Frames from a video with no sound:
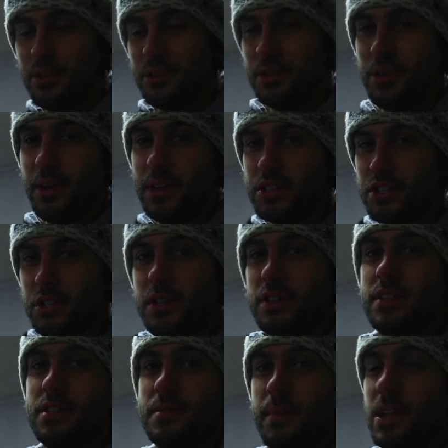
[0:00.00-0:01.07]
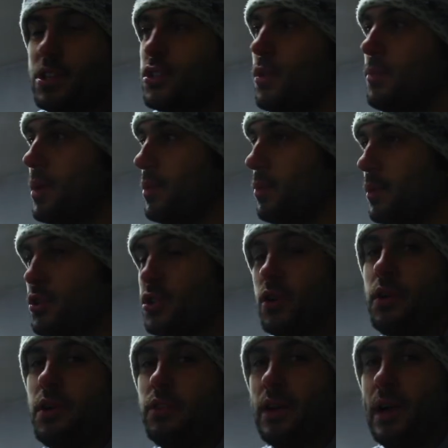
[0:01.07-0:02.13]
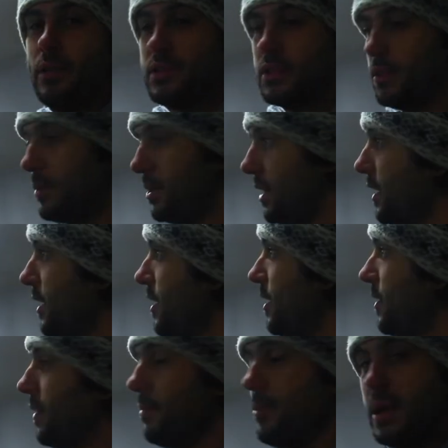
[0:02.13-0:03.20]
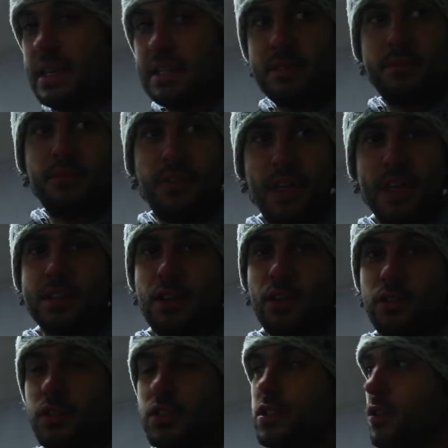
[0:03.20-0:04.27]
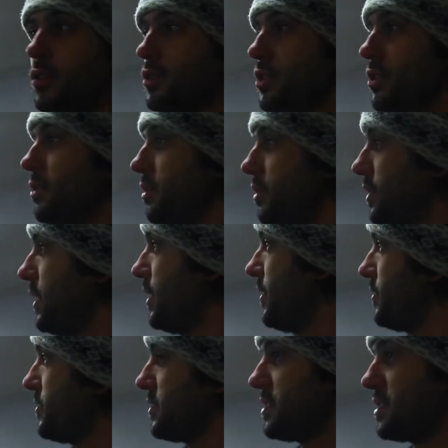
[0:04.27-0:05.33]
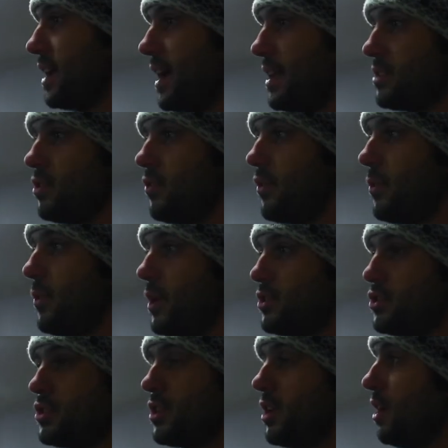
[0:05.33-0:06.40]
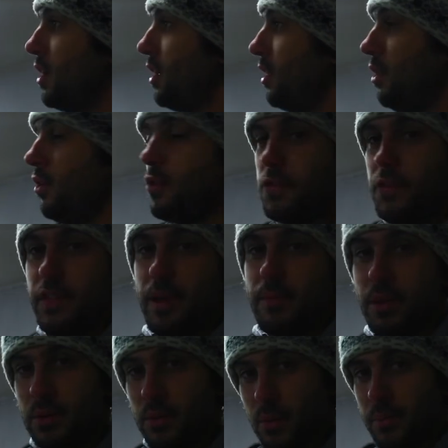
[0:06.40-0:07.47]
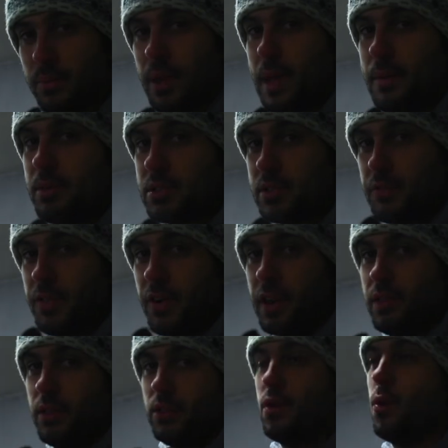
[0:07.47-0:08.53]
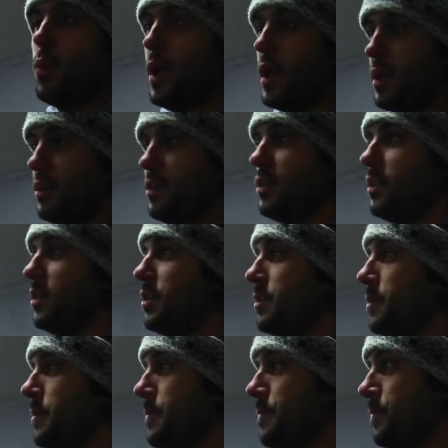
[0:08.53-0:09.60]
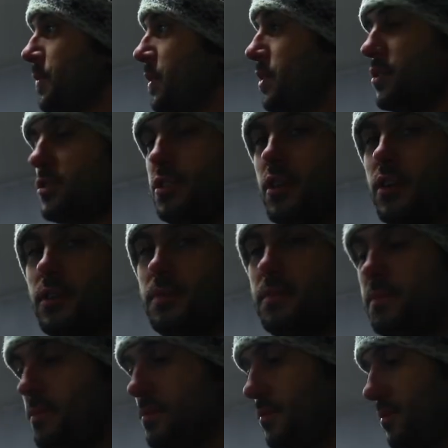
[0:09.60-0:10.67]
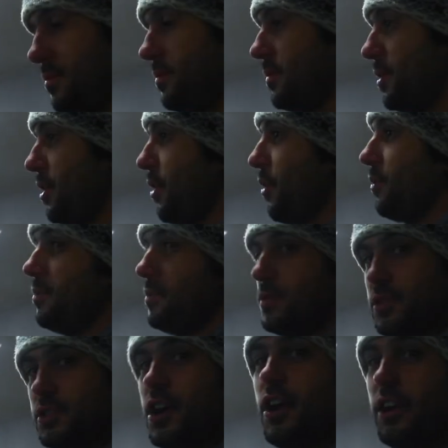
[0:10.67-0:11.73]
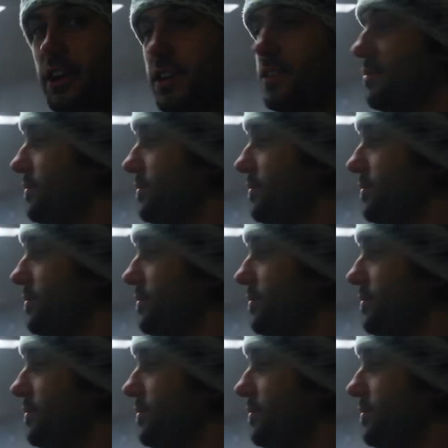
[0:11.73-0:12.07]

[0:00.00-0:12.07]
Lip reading: do any shootings in the metro, but we'll show you around. So, but the main thing is I already told you that there is a signs over where, just look for them and you'll be able to find your way to your, you know, target.